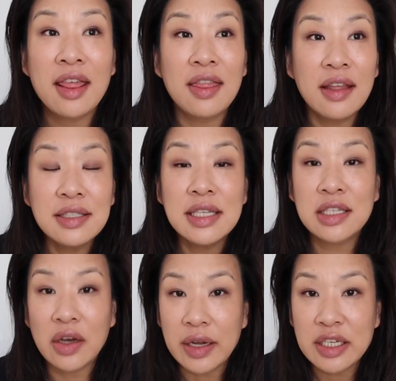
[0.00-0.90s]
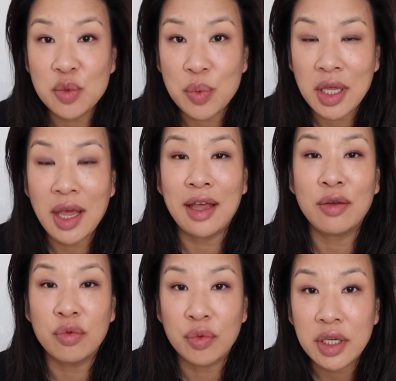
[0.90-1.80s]
This is going to be a
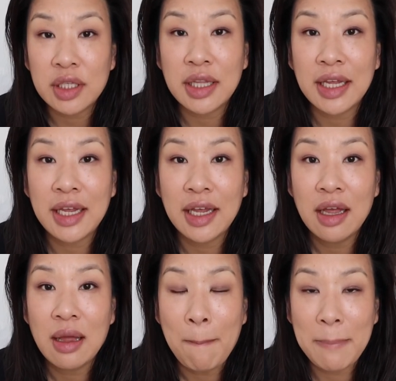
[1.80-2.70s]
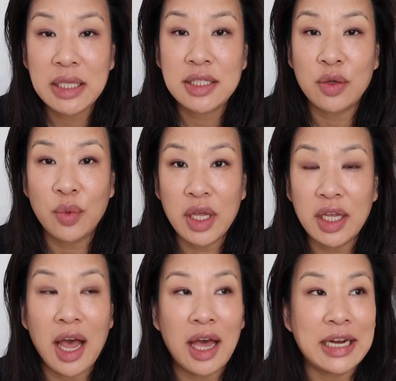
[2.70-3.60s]
really busy
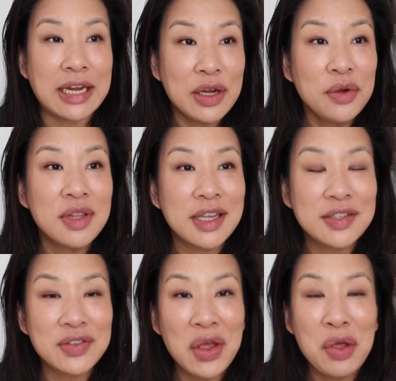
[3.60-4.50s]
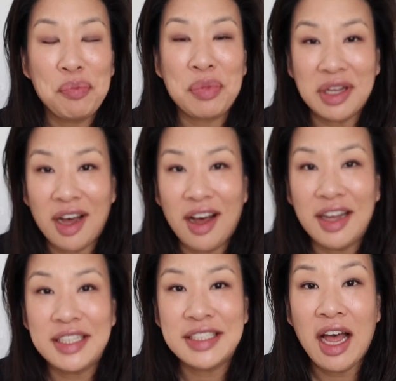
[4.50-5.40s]
week, and I know this
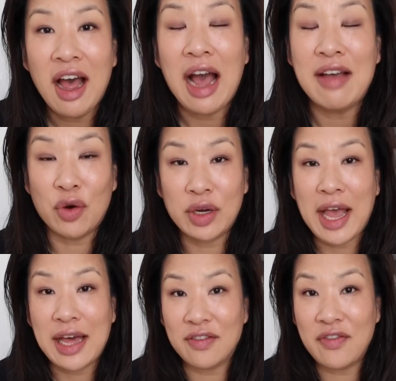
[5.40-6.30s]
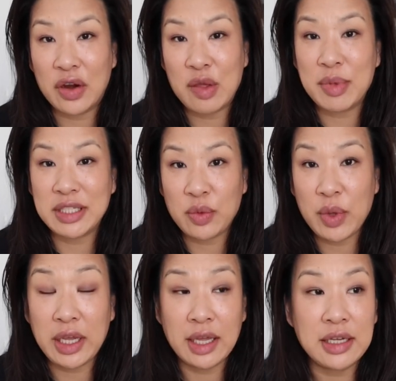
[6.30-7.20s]
because I've already had a very busy
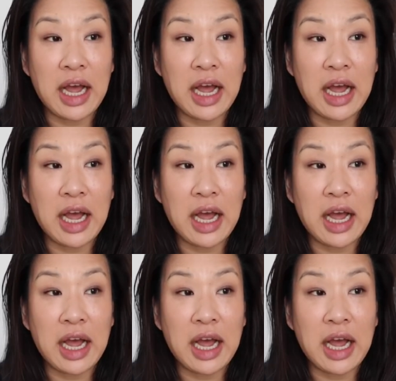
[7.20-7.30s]
weekend.